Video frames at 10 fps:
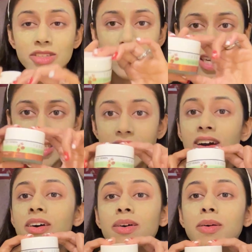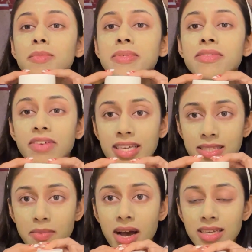Just Herbs face
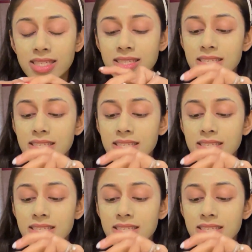mask.